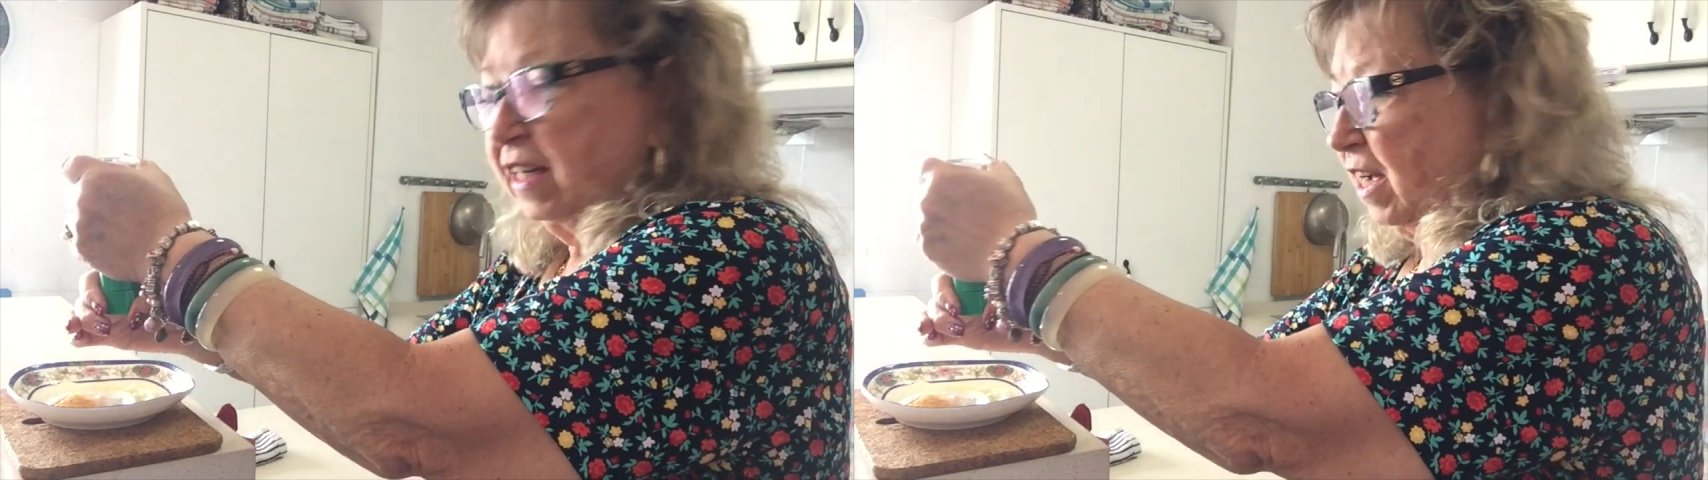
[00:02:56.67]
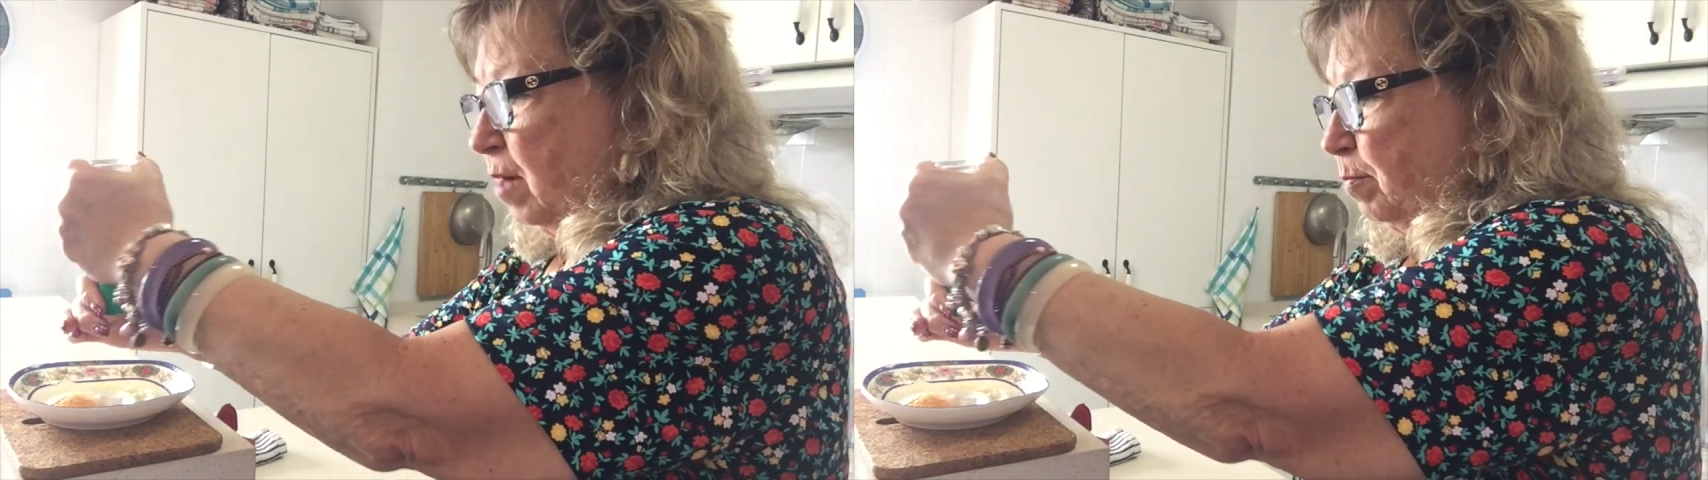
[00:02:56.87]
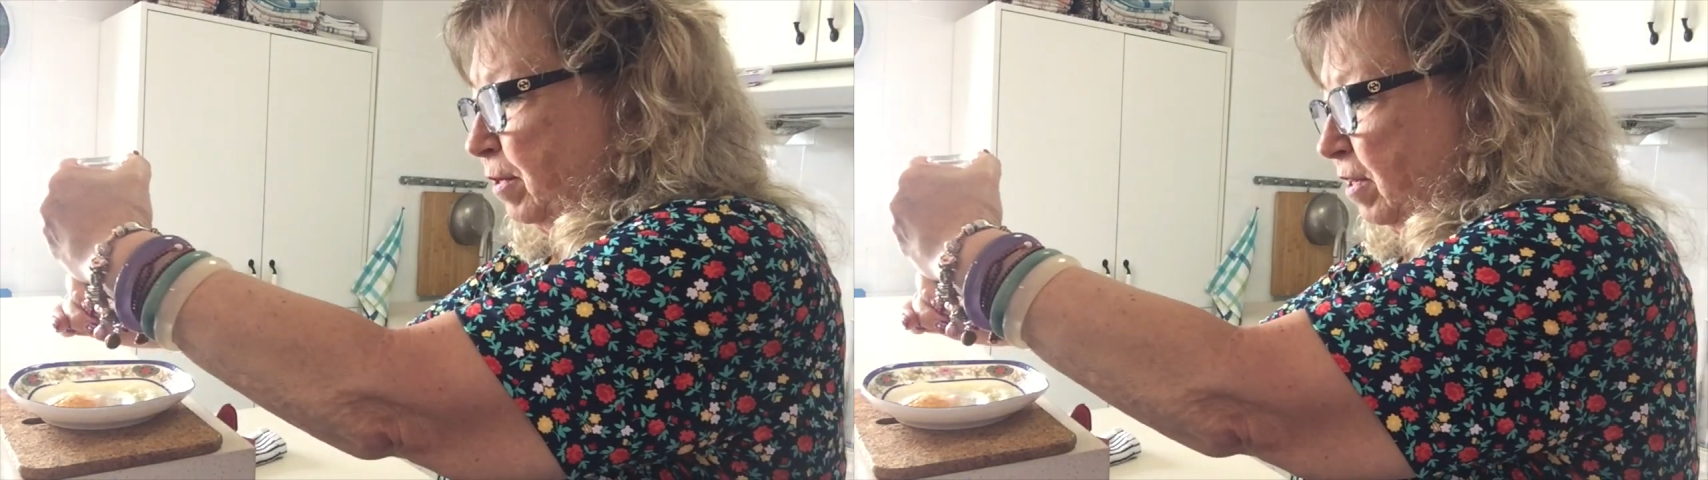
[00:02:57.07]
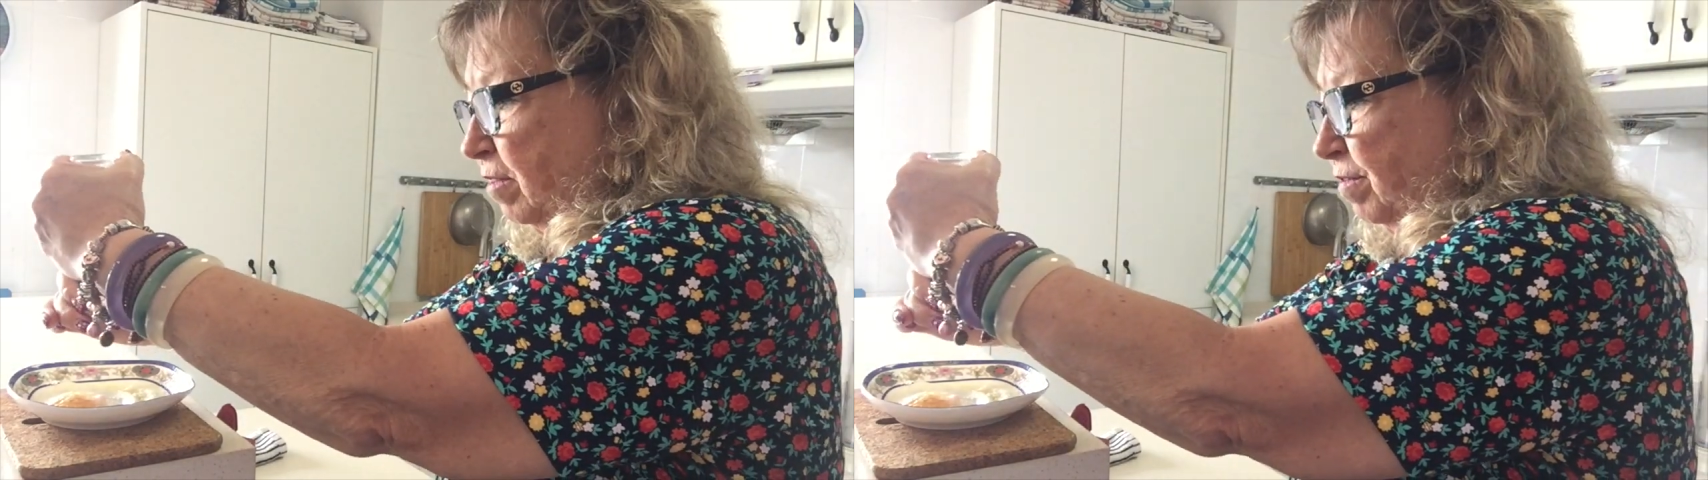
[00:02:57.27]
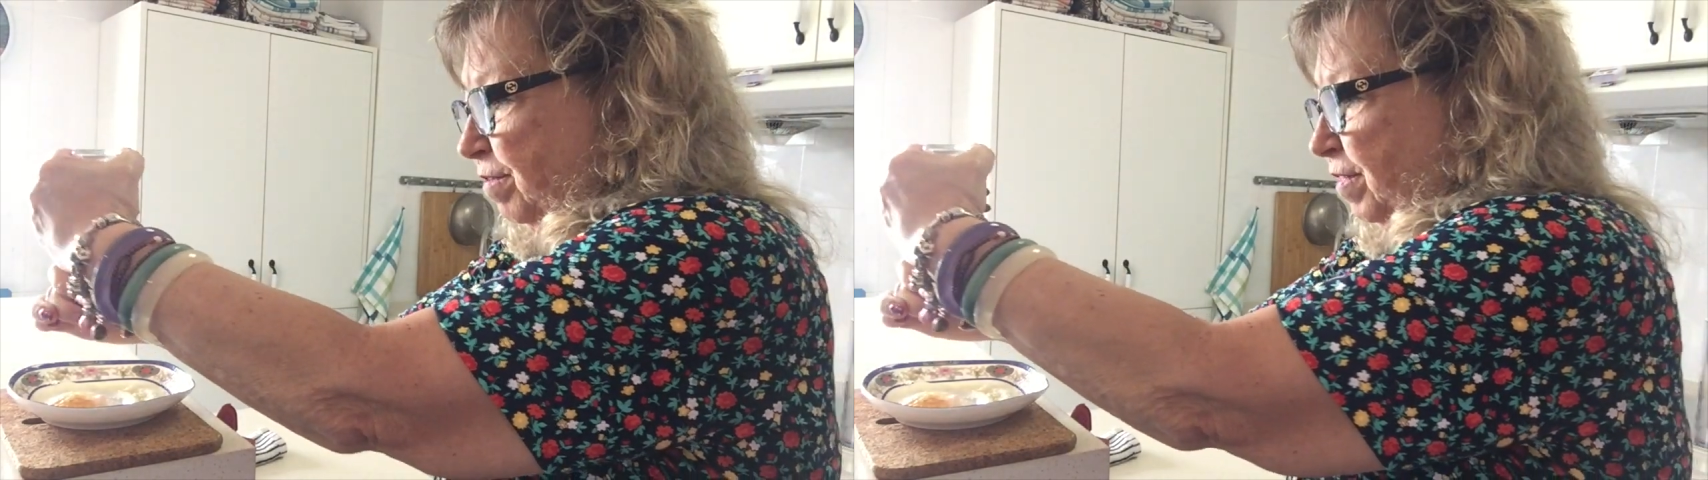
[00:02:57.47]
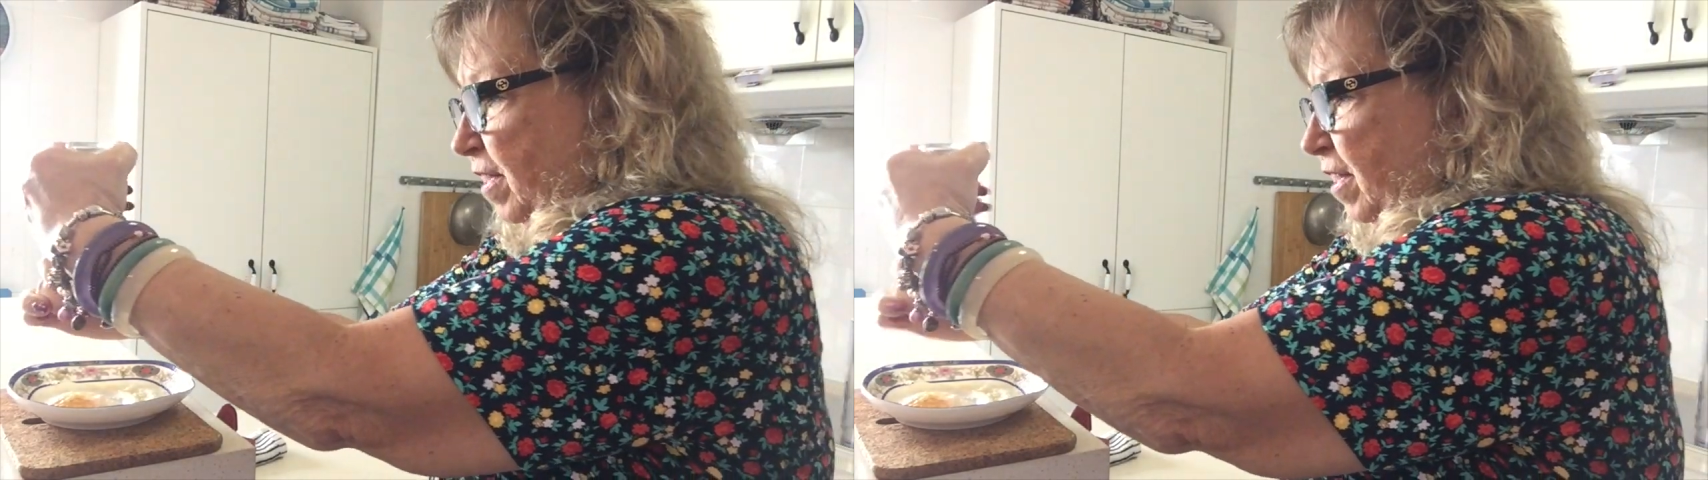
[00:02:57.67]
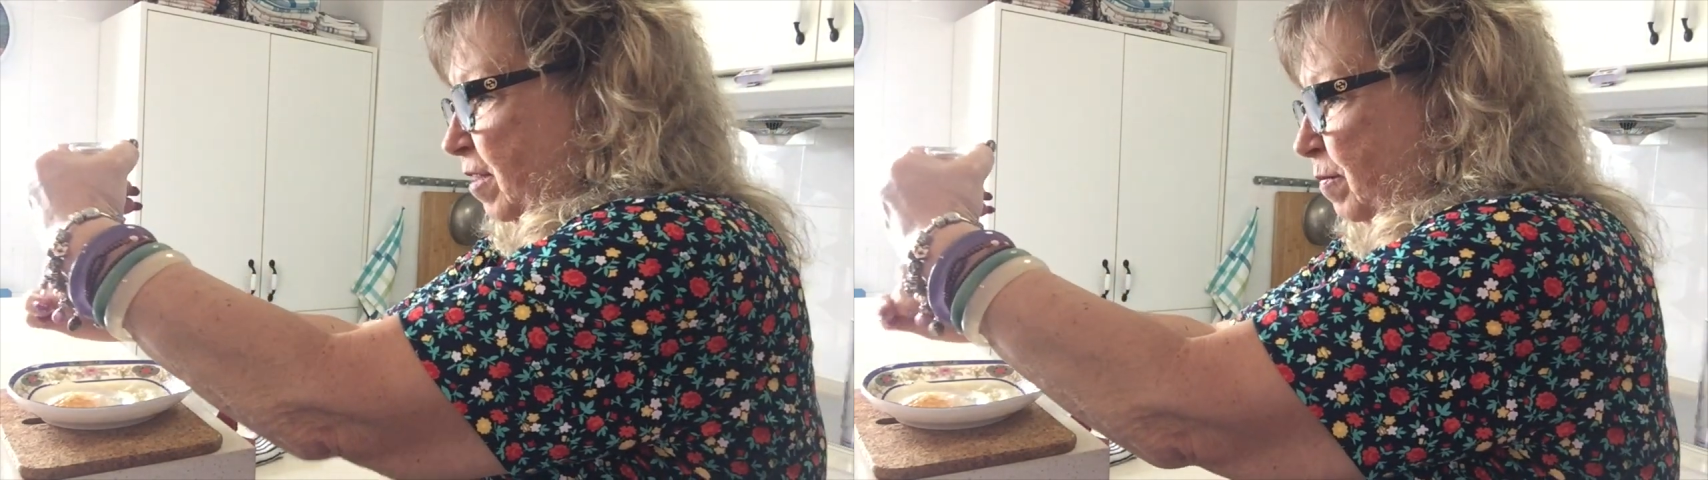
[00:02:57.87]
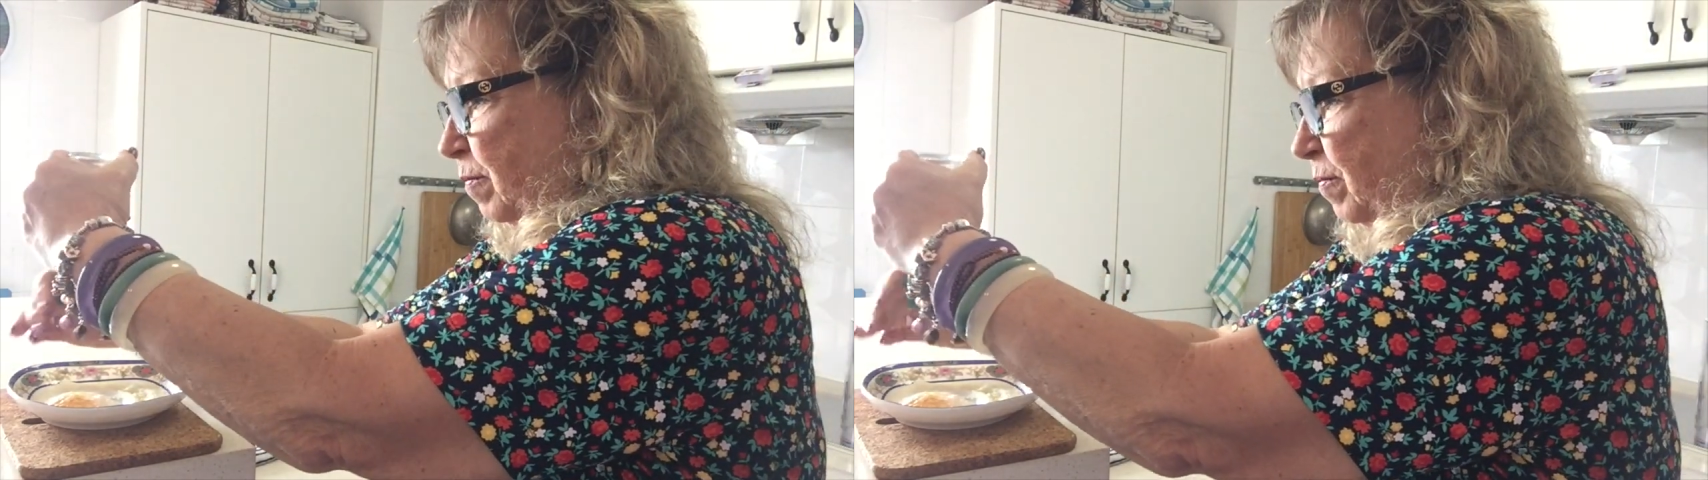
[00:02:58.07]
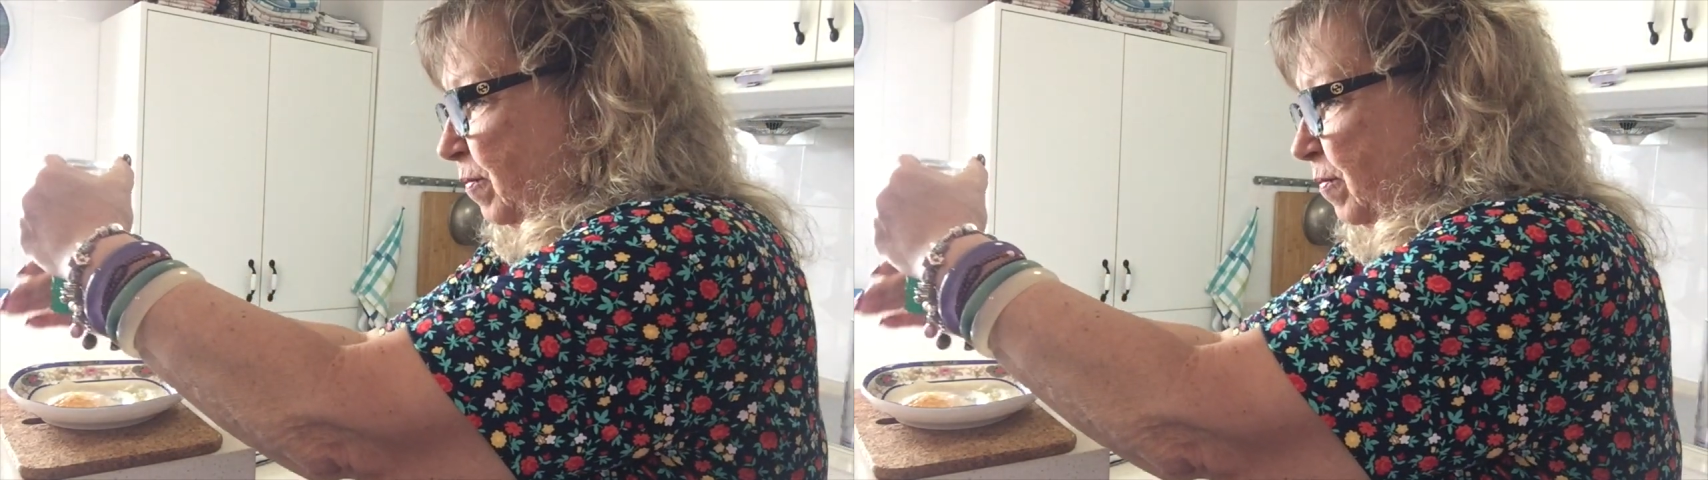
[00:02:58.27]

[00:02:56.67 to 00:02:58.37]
couple of um,